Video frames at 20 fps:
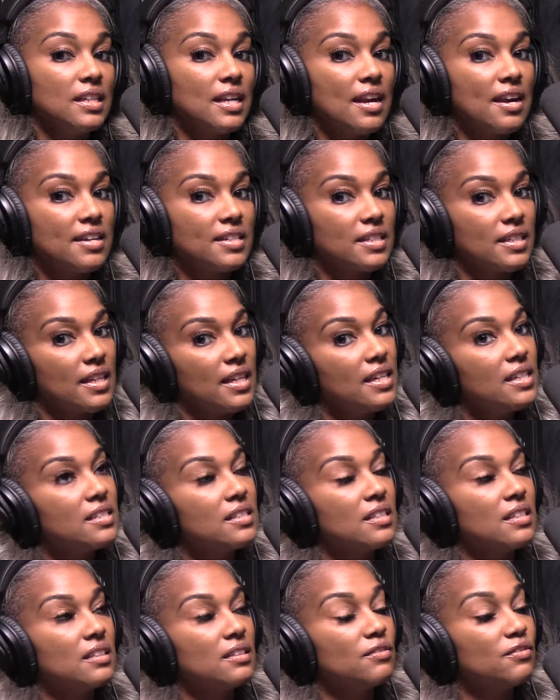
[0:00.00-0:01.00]
higher
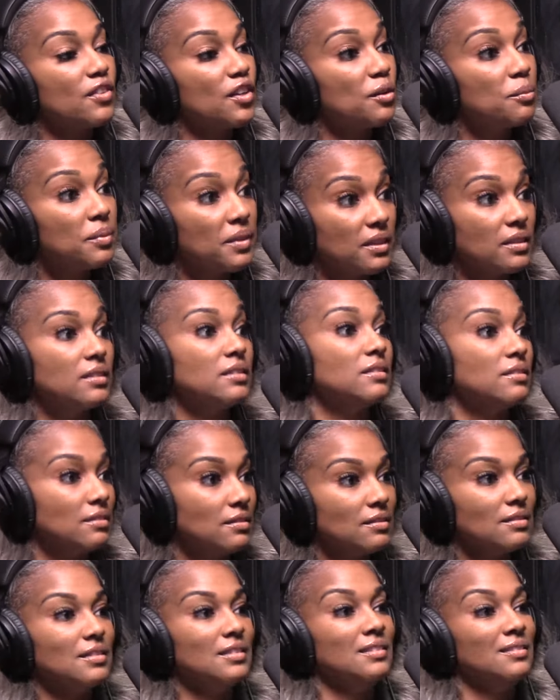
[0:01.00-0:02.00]
education, FERPA,
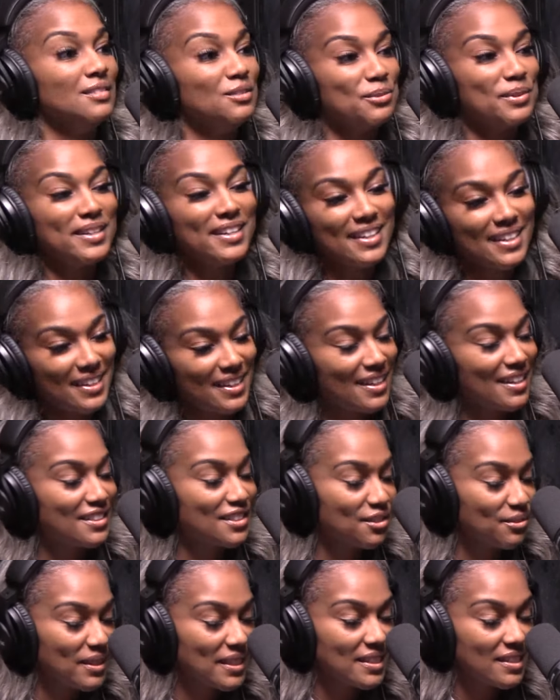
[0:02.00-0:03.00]
we're not allowed
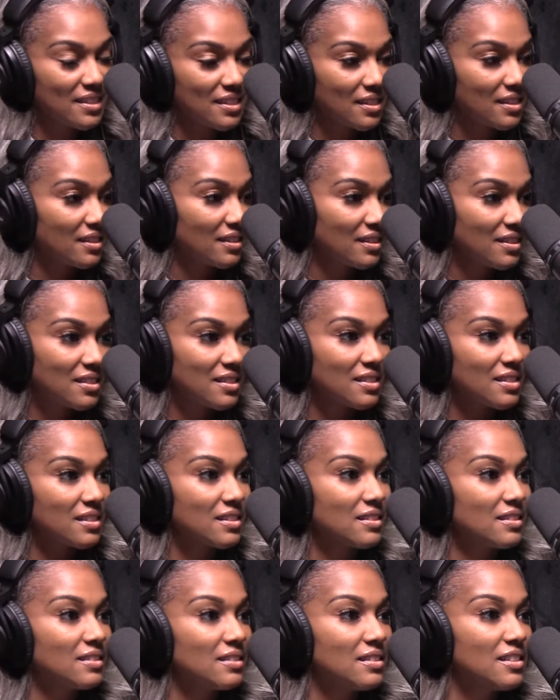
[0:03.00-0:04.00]
to really discuss
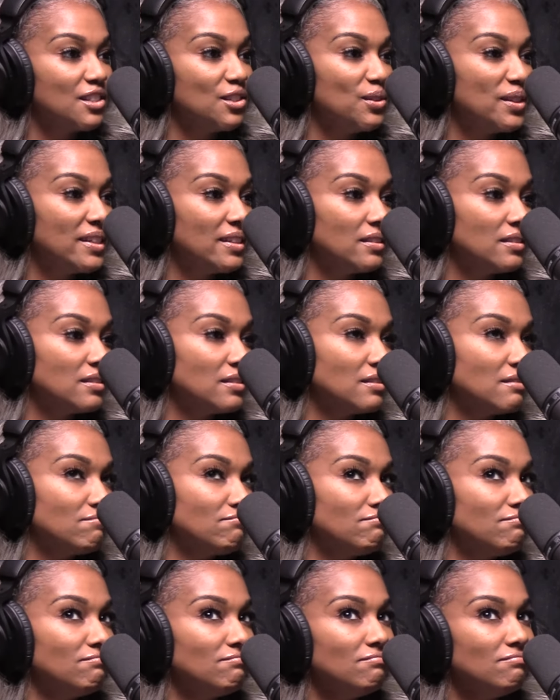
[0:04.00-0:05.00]
student
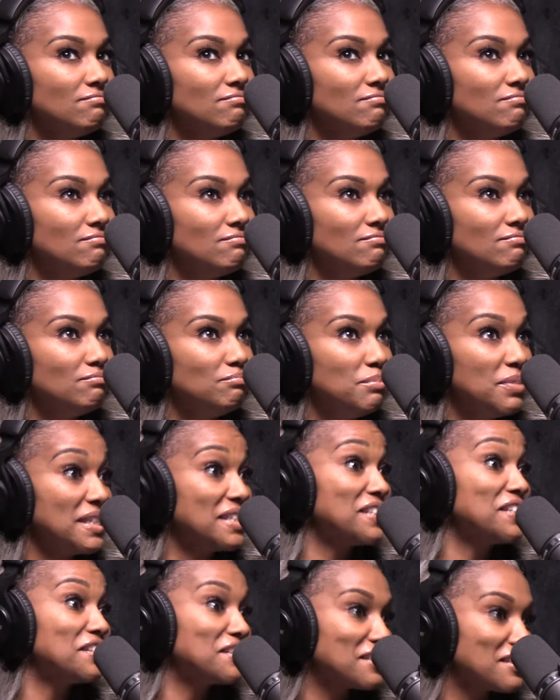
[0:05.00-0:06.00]

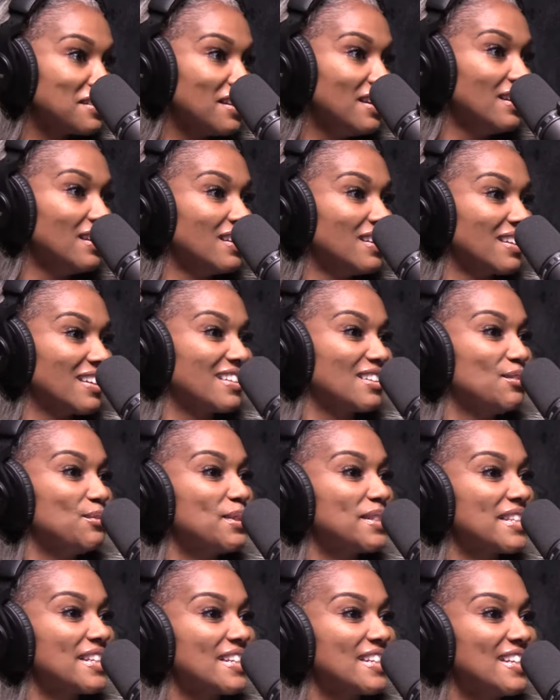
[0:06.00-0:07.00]
business. Okay,
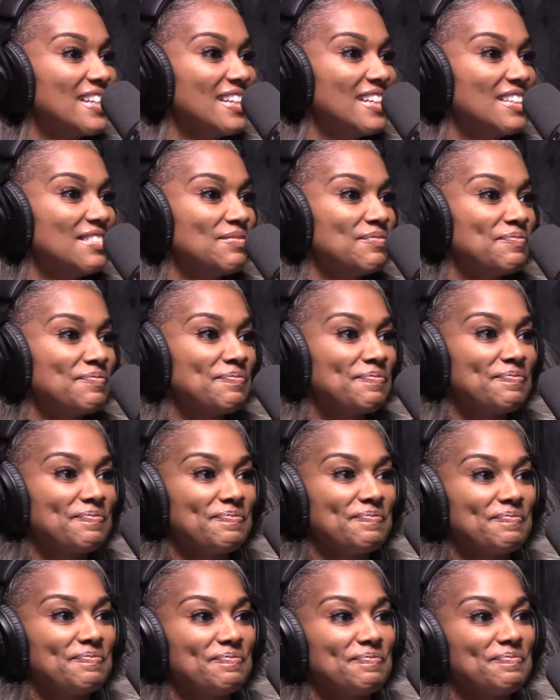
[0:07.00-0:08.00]
Once wait. They, What's
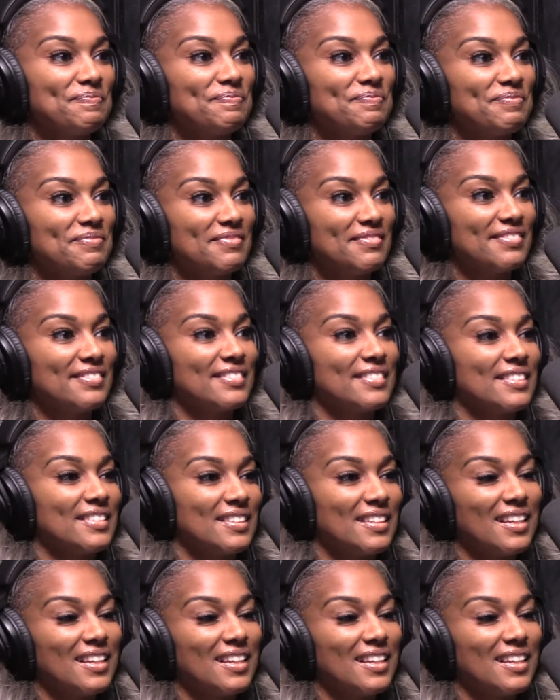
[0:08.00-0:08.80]
FERPA? You know what FERPA is?